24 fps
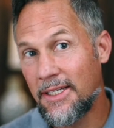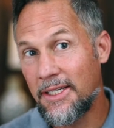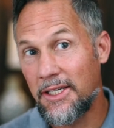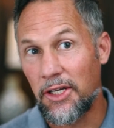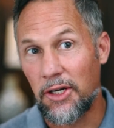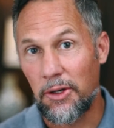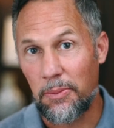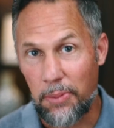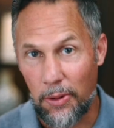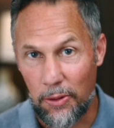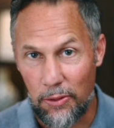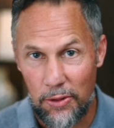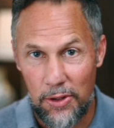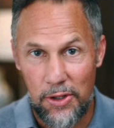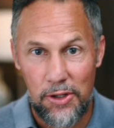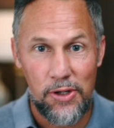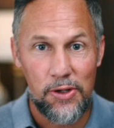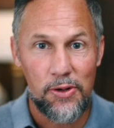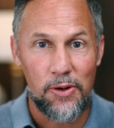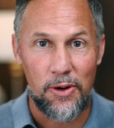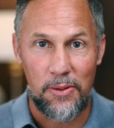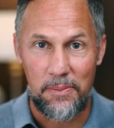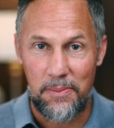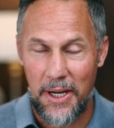you know,
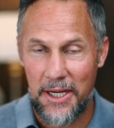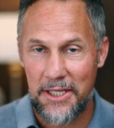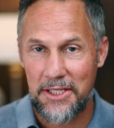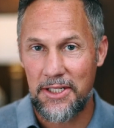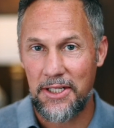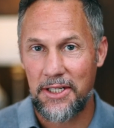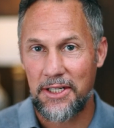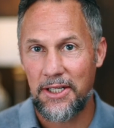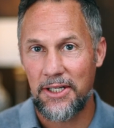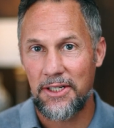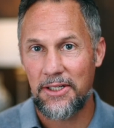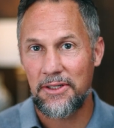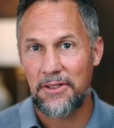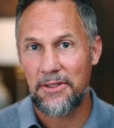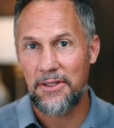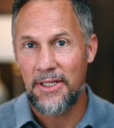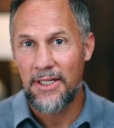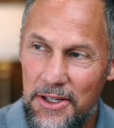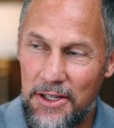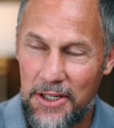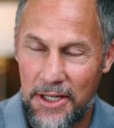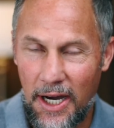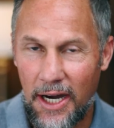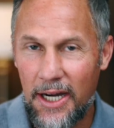Peru or Mexico.
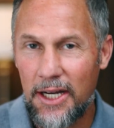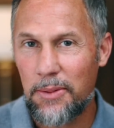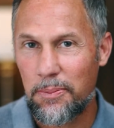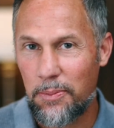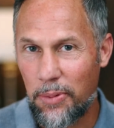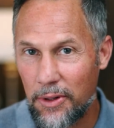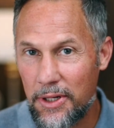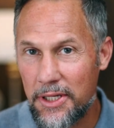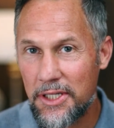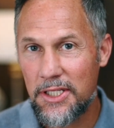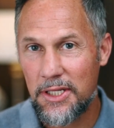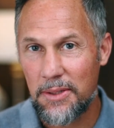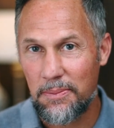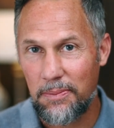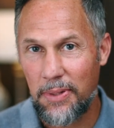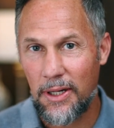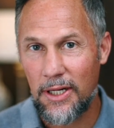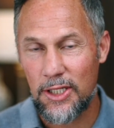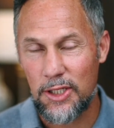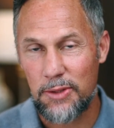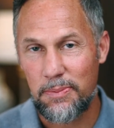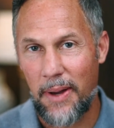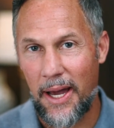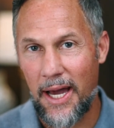You kind of bring some
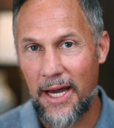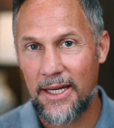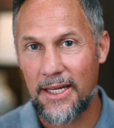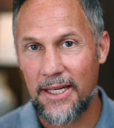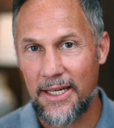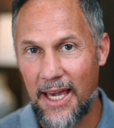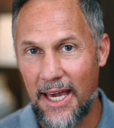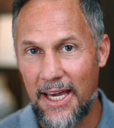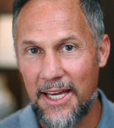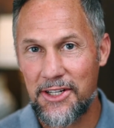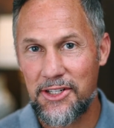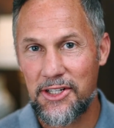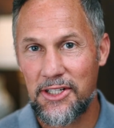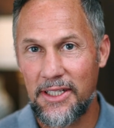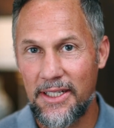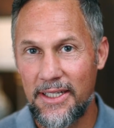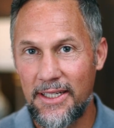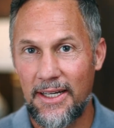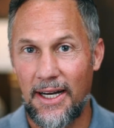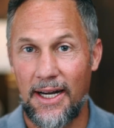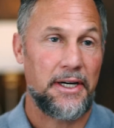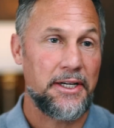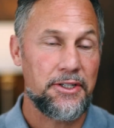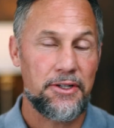bugs back
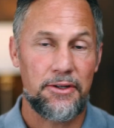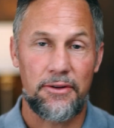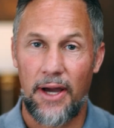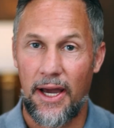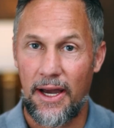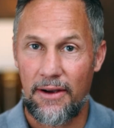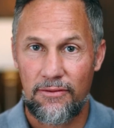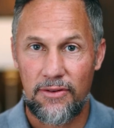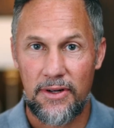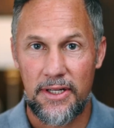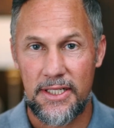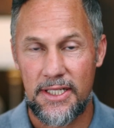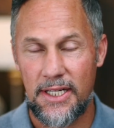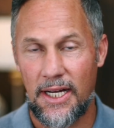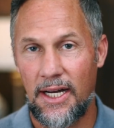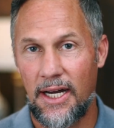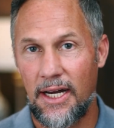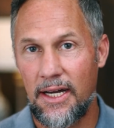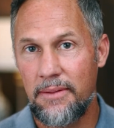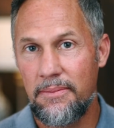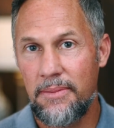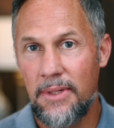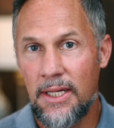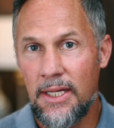occasionally. I do every
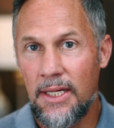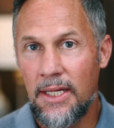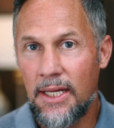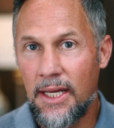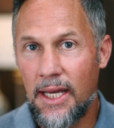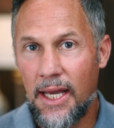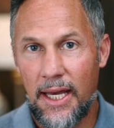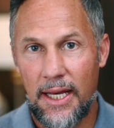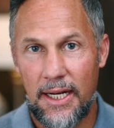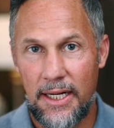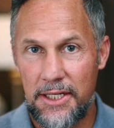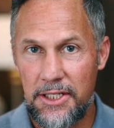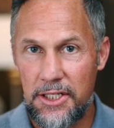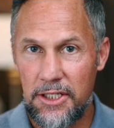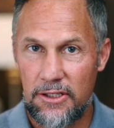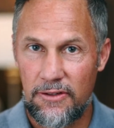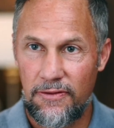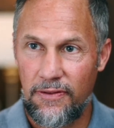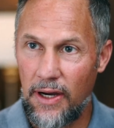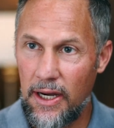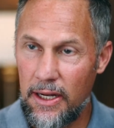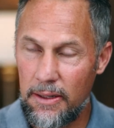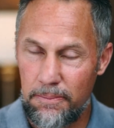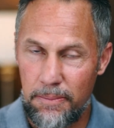time. And I
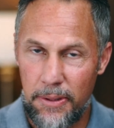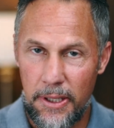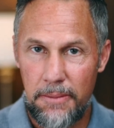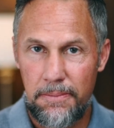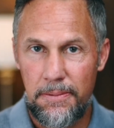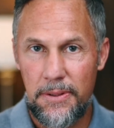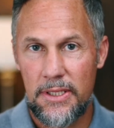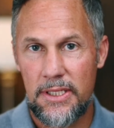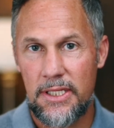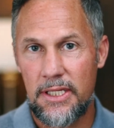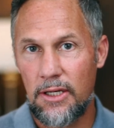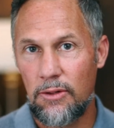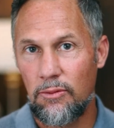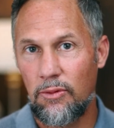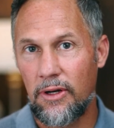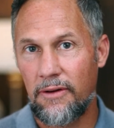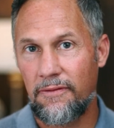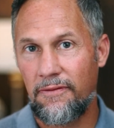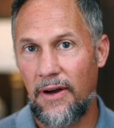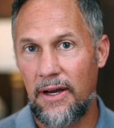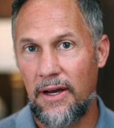just find B P C one